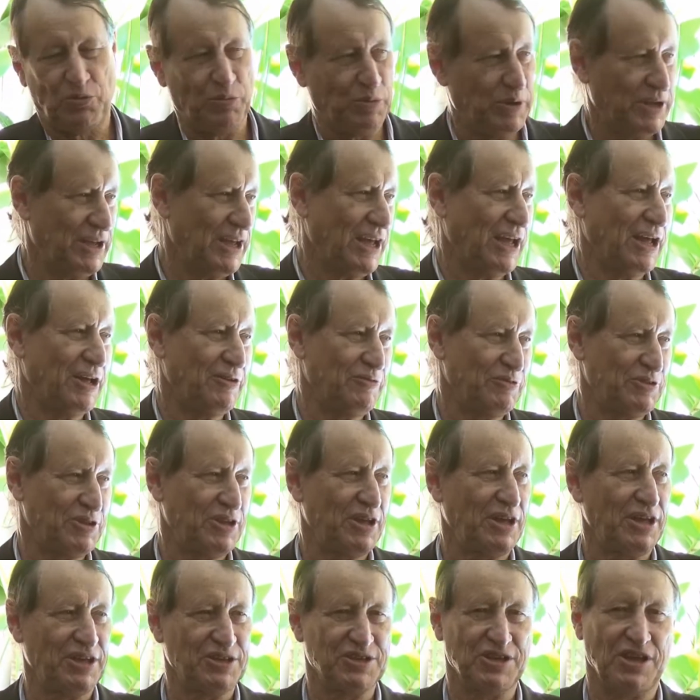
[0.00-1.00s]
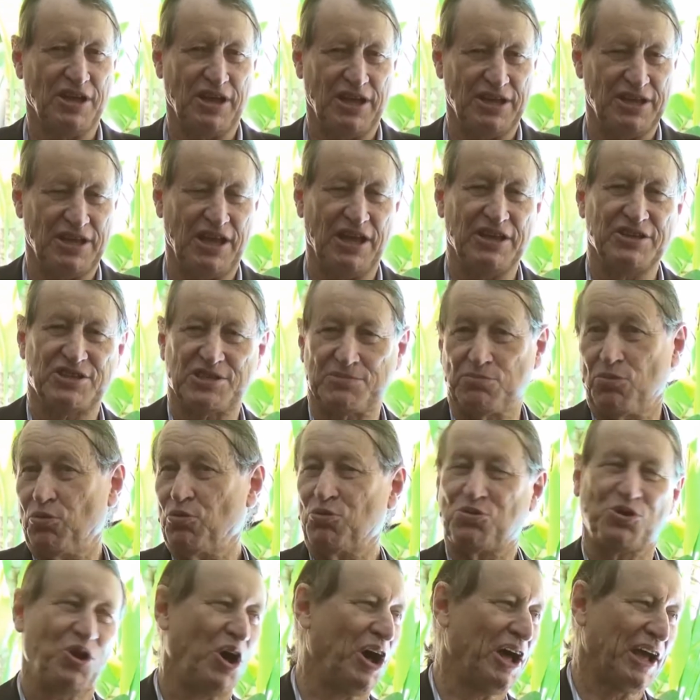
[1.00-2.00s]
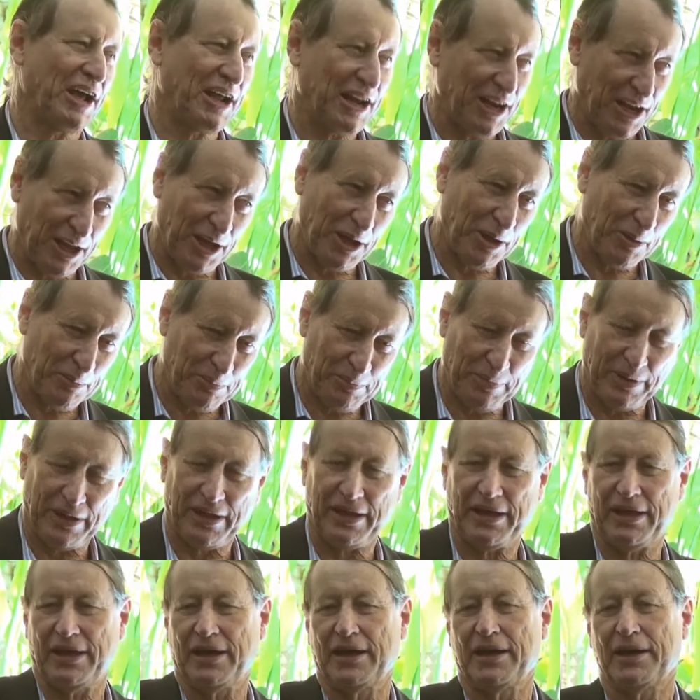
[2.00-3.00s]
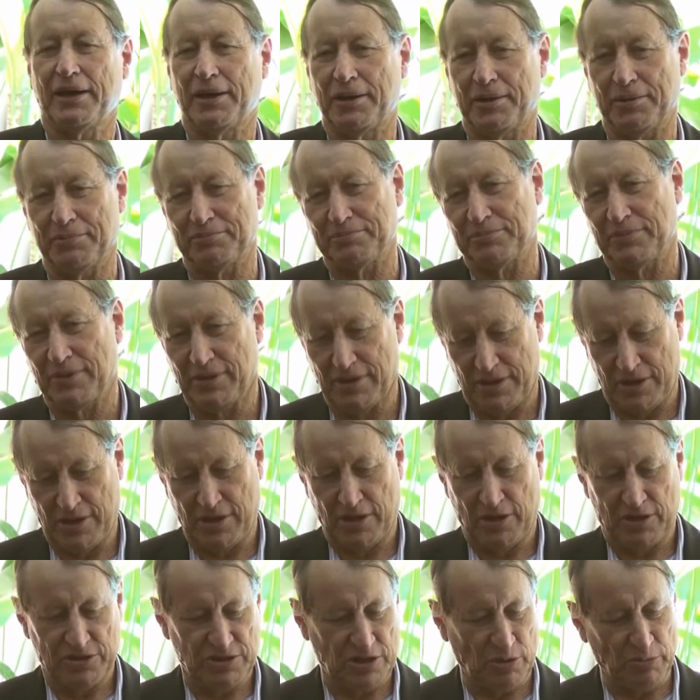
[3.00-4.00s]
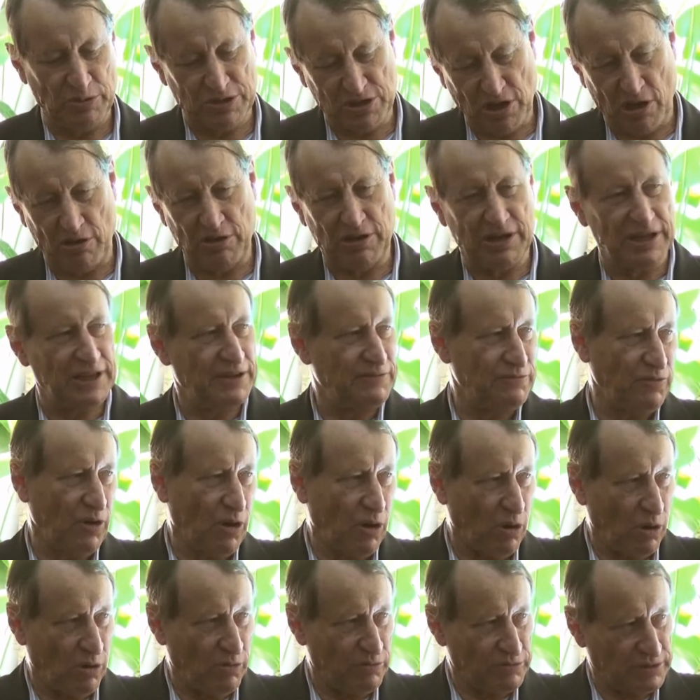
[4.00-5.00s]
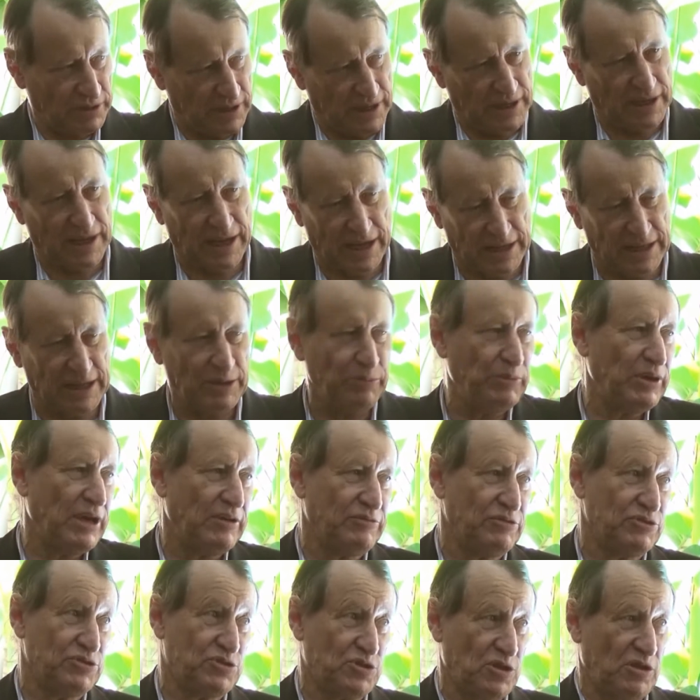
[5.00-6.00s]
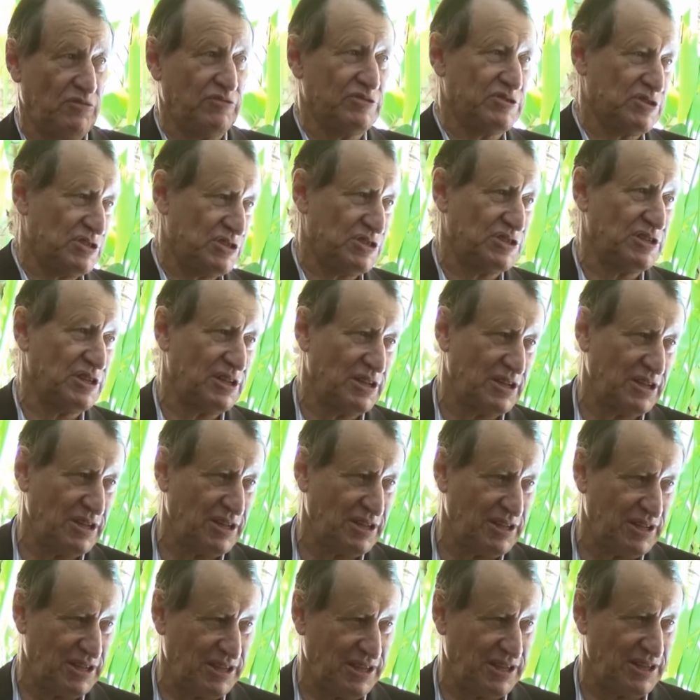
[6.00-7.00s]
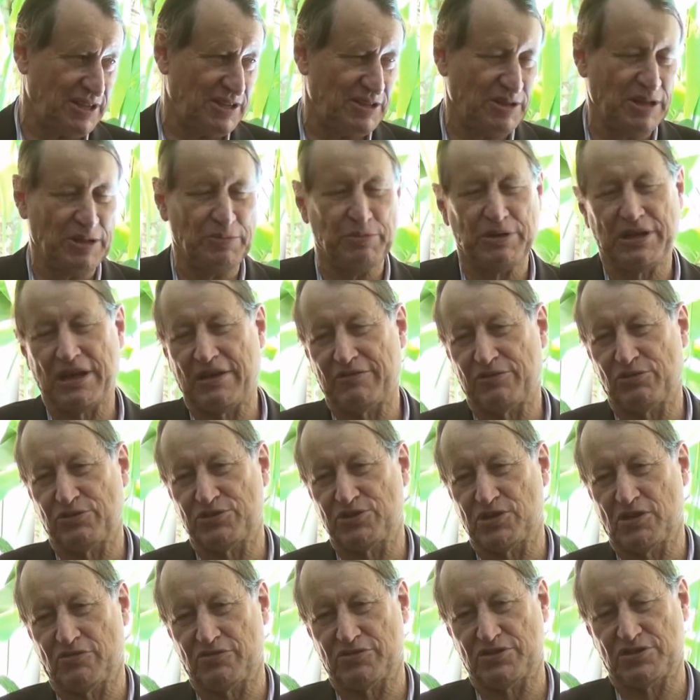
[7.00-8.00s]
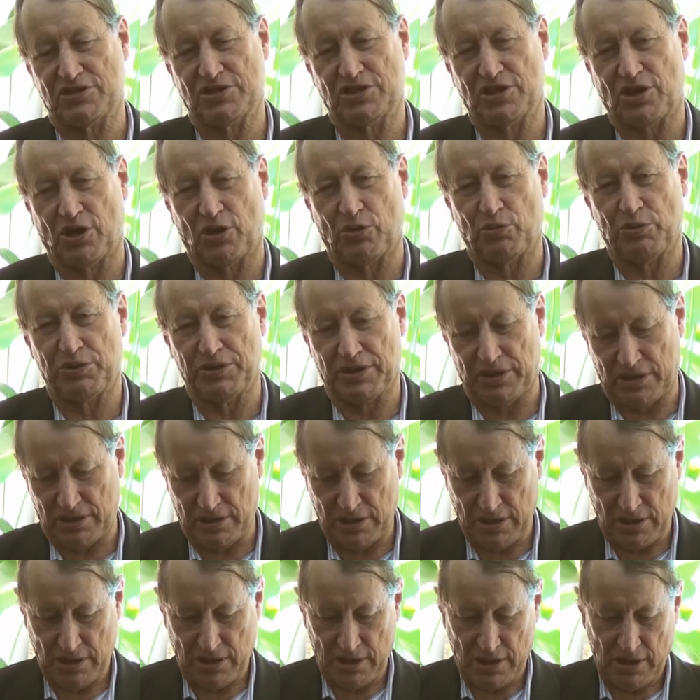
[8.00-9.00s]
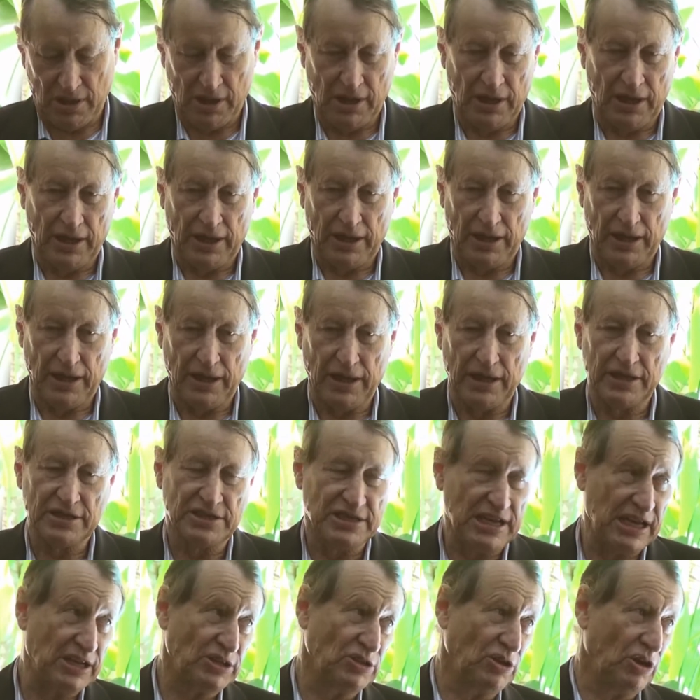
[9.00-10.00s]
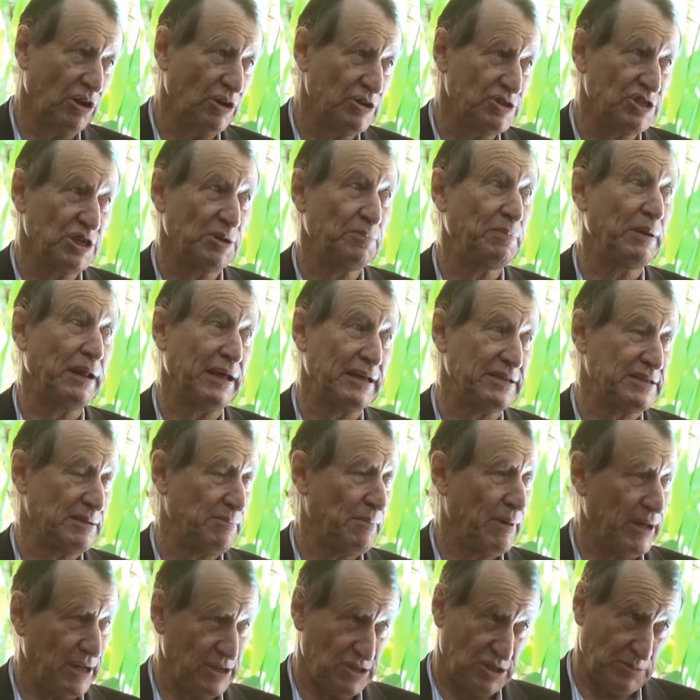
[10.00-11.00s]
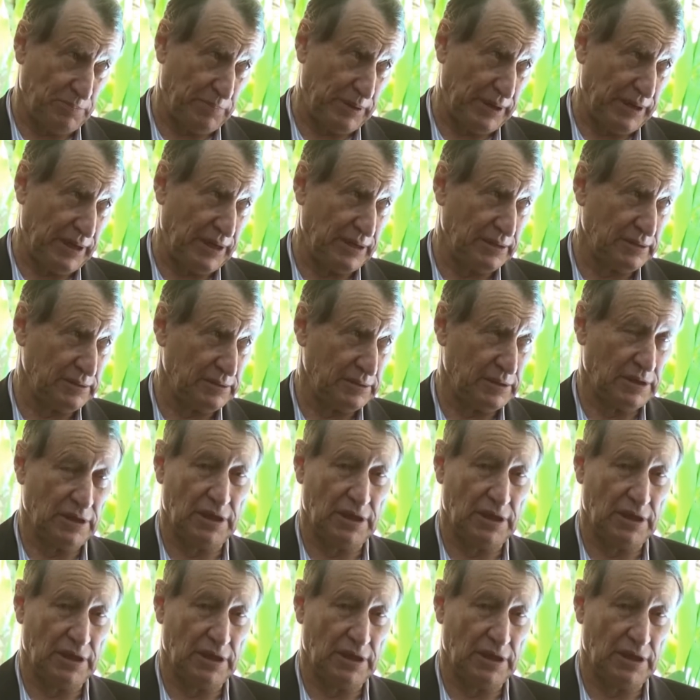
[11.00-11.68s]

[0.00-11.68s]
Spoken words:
We have a small nightclub. So we're totally involved, and then we have the services. Then we have the services that go with it. Technology plays a major part.